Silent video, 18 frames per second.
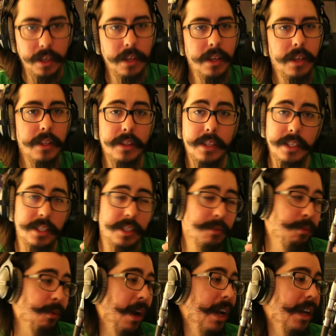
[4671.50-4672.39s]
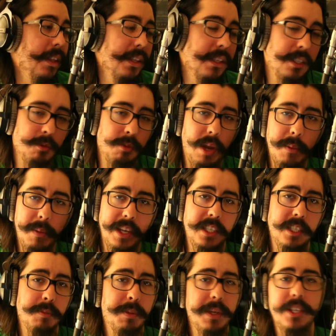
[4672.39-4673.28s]
This is why my
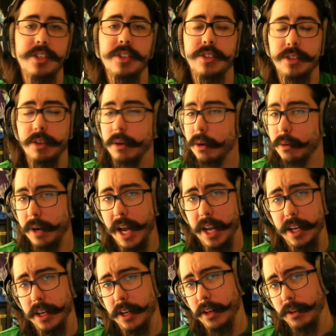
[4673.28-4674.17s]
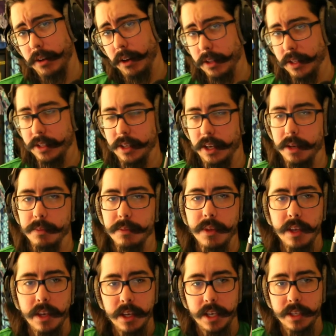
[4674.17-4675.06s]
speech is so erratic all the time,
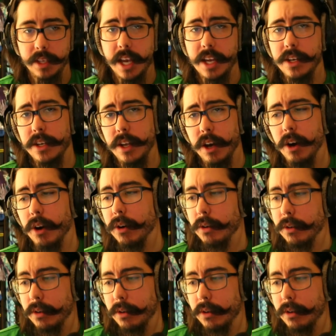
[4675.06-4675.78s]
because I know